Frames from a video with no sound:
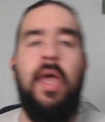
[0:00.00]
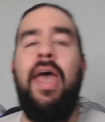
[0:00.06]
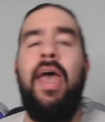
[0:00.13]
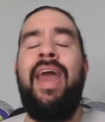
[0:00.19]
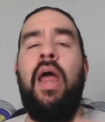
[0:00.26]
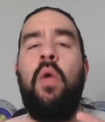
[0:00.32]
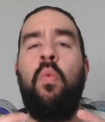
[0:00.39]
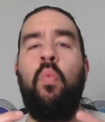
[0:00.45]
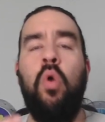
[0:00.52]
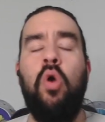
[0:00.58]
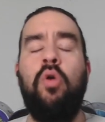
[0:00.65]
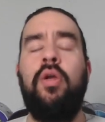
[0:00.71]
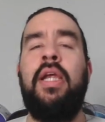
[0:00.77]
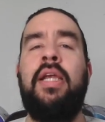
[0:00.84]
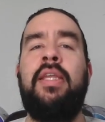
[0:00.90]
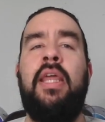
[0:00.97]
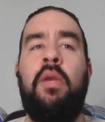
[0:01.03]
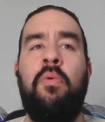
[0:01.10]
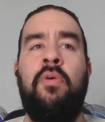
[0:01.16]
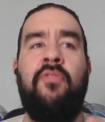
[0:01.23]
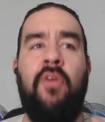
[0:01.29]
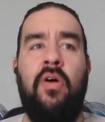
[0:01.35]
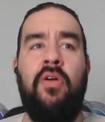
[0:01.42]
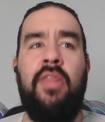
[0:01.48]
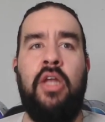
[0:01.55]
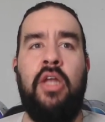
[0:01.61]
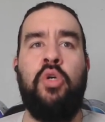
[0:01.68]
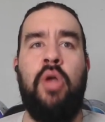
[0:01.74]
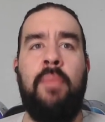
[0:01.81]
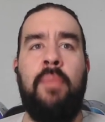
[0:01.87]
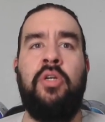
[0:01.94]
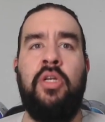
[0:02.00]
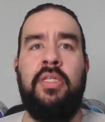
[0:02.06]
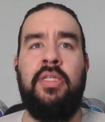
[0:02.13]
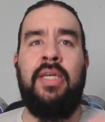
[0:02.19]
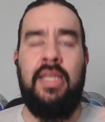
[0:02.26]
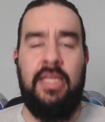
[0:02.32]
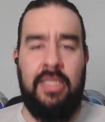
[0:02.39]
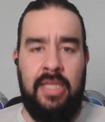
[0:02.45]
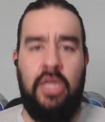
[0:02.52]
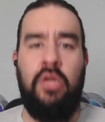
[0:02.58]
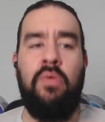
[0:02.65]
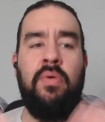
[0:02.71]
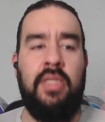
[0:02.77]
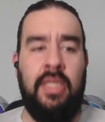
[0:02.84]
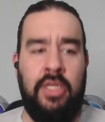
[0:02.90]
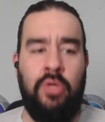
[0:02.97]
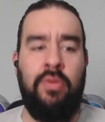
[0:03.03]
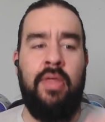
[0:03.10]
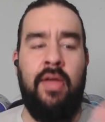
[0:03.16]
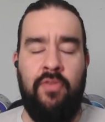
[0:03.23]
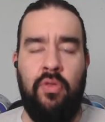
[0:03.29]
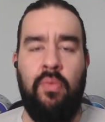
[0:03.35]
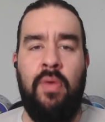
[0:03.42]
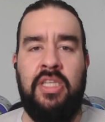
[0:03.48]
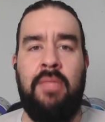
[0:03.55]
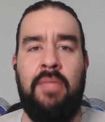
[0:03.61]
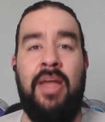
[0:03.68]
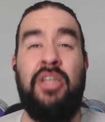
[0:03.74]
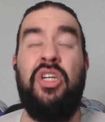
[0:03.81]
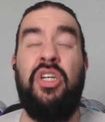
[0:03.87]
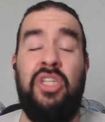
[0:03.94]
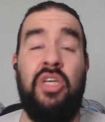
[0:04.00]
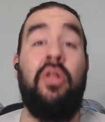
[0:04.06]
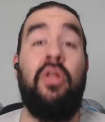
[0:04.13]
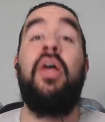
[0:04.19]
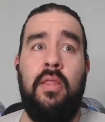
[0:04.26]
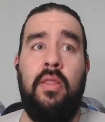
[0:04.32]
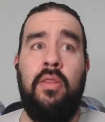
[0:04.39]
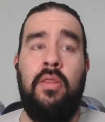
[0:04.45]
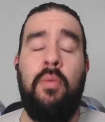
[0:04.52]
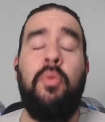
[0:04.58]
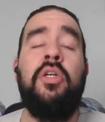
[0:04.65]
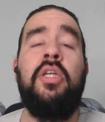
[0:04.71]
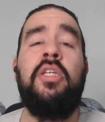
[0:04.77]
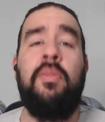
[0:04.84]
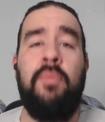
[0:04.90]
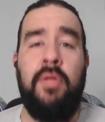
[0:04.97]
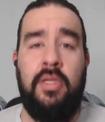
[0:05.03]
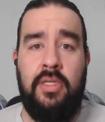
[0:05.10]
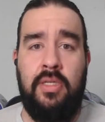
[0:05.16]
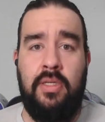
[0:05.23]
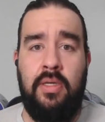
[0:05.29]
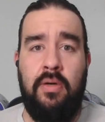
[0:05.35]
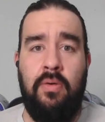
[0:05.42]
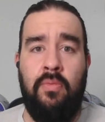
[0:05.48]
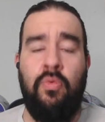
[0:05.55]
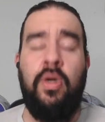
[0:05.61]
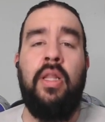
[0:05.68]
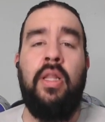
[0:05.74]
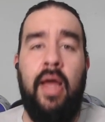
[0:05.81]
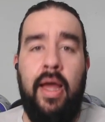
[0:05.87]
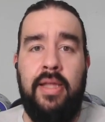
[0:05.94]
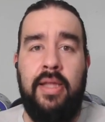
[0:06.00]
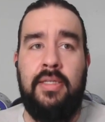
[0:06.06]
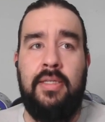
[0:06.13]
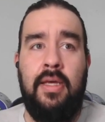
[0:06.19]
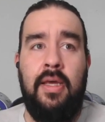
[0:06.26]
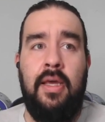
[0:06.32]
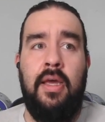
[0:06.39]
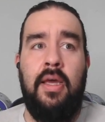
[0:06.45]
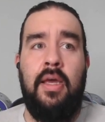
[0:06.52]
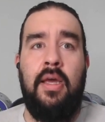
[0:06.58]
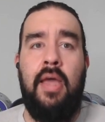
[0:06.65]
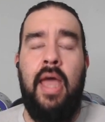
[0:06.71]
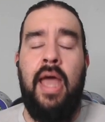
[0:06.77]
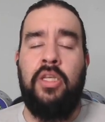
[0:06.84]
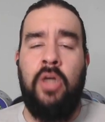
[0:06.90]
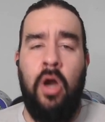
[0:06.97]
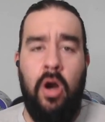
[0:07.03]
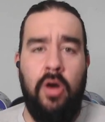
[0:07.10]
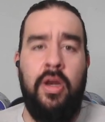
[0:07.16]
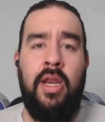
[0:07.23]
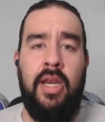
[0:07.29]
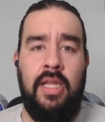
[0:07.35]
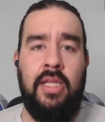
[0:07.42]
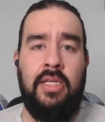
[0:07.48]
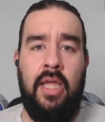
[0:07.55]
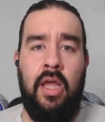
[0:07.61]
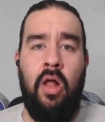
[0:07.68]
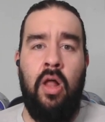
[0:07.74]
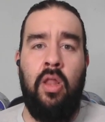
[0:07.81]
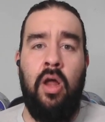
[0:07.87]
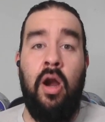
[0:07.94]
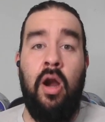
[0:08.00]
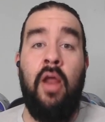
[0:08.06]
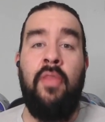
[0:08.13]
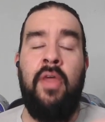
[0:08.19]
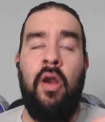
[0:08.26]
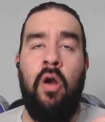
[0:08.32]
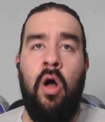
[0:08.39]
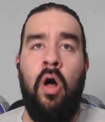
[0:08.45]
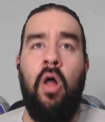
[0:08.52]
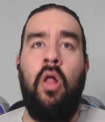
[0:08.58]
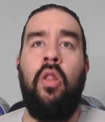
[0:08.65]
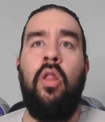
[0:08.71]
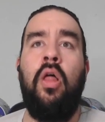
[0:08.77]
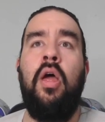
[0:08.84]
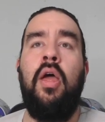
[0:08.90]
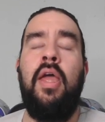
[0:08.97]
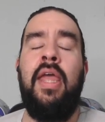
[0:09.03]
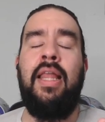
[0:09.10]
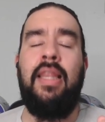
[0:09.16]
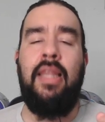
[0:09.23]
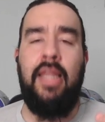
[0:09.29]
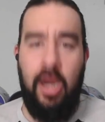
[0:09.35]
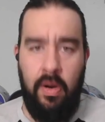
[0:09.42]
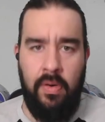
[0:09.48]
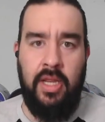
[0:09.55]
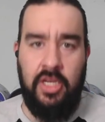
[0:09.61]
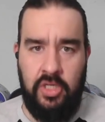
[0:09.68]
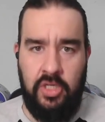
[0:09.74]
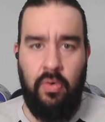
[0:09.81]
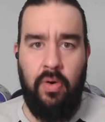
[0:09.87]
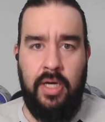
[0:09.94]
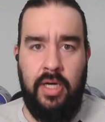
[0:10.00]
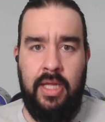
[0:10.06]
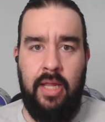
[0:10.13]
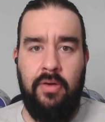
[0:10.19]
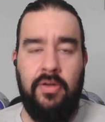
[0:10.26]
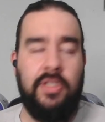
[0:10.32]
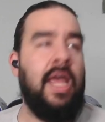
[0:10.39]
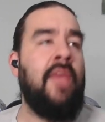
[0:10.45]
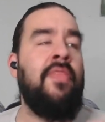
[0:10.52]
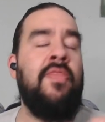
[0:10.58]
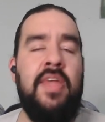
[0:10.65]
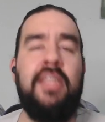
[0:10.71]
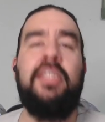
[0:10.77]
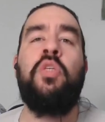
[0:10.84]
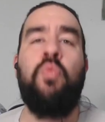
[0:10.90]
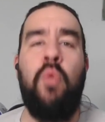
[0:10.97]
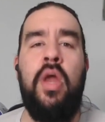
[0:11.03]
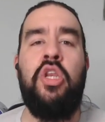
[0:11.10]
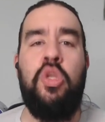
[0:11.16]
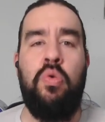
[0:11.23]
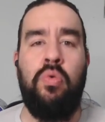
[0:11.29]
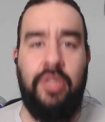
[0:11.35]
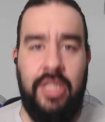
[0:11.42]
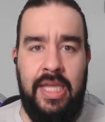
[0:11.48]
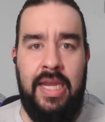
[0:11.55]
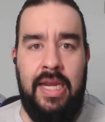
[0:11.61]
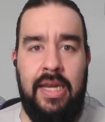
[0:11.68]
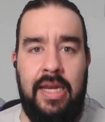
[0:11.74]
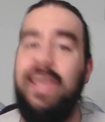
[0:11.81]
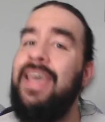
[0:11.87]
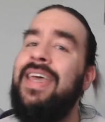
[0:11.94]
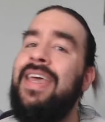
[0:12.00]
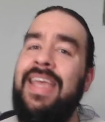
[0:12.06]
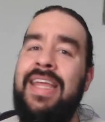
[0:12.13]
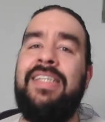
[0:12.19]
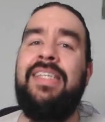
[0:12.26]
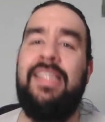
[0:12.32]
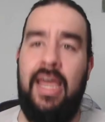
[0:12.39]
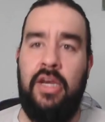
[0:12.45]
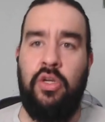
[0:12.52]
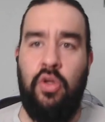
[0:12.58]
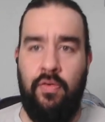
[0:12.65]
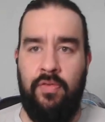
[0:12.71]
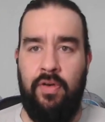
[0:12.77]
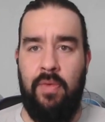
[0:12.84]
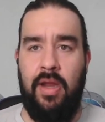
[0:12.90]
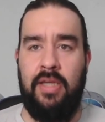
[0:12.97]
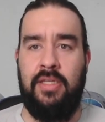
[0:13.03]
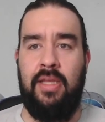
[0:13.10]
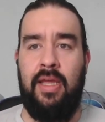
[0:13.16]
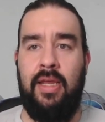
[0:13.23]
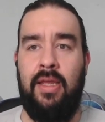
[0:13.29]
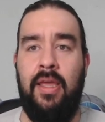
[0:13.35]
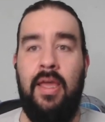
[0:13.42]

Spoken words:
And I worried that it would fall into that trap just to continuously do that for the rest of the match until the participants realized, as hard-hitting as they all are, they're all hilarious storytellers. And this is when you lean into that goofy wrestling.